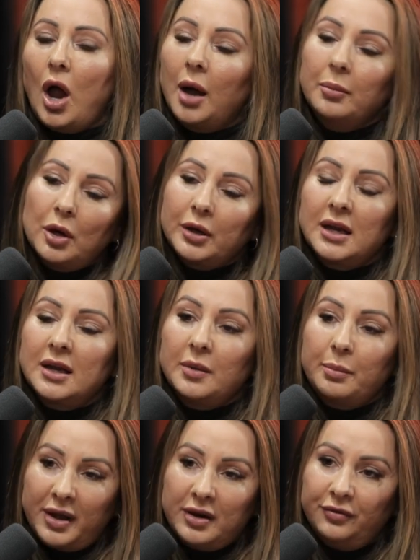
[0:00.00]
I'm not getting
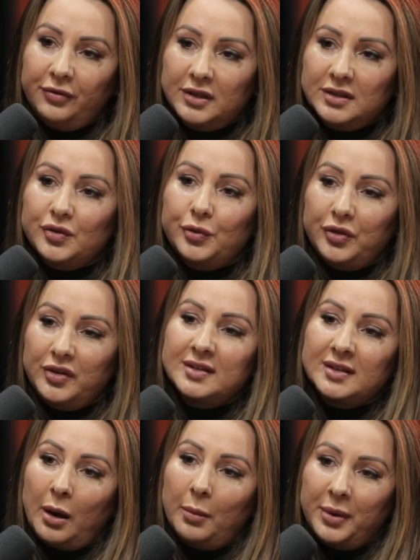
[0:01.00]
the benefits through
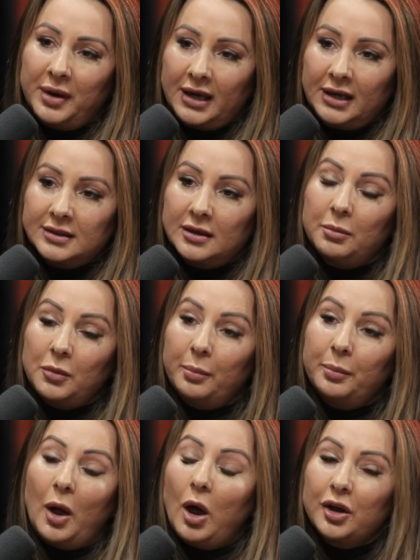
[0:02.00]
these companies, and
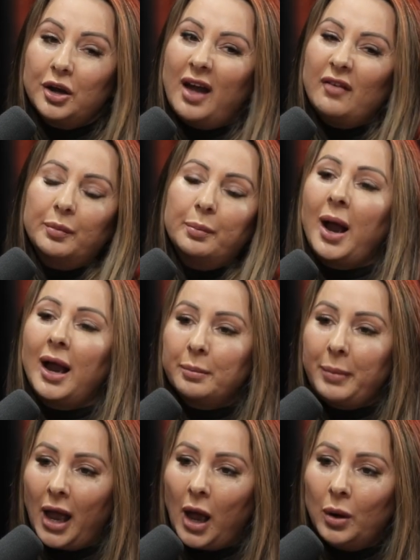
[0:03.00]
I don't have the buying
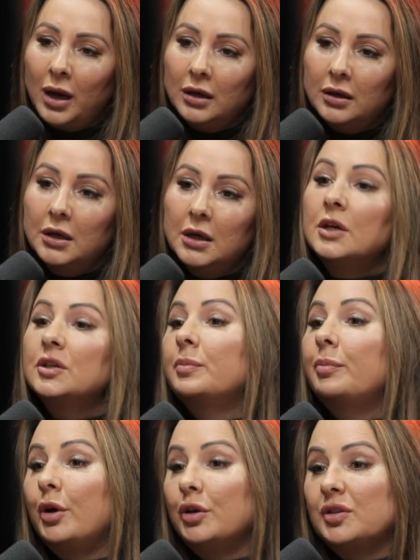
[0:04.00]
power to
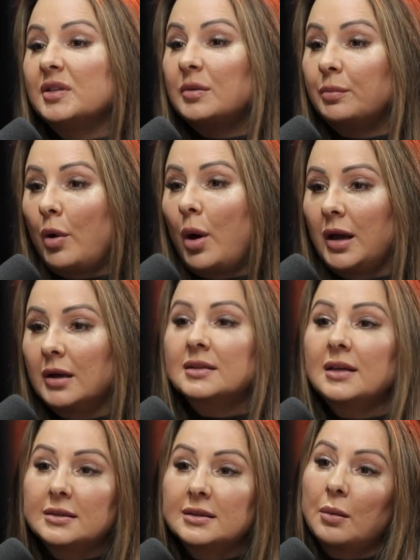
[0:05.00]
purchase the products
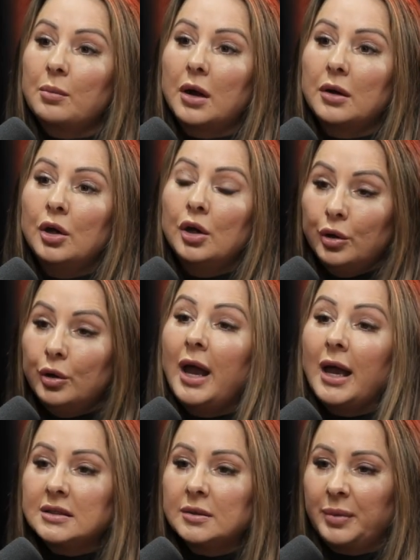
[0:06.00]
that someone who
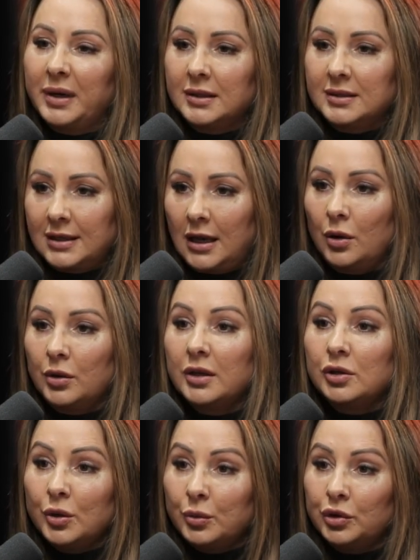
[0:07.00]
has a bigger salon,
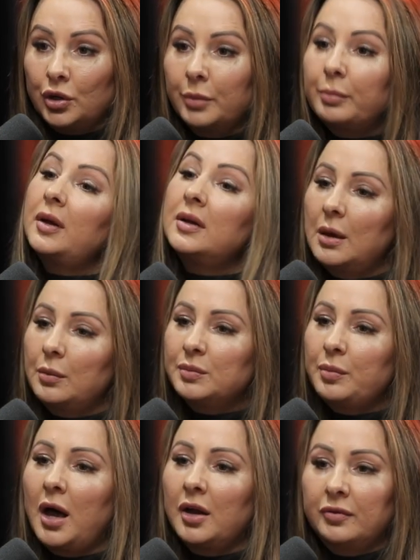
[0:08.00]
and you would know because that was
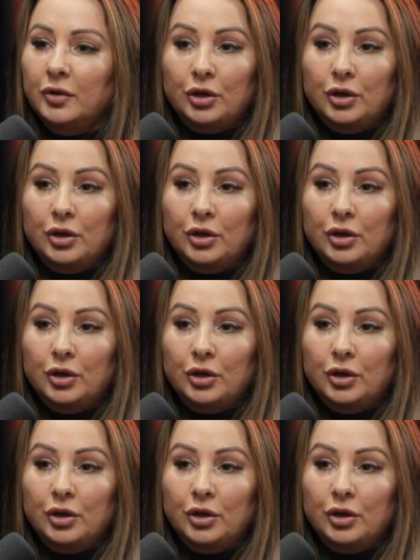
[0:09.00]
part of your